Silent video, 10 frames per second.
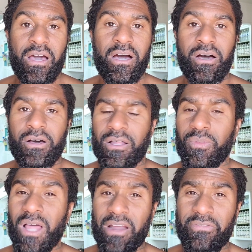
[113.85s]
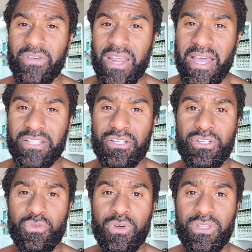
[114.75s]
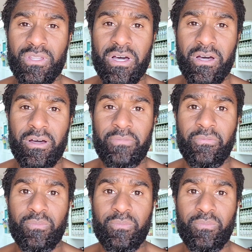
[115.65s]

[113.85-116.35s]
Uh, a lot of it has to do with uh,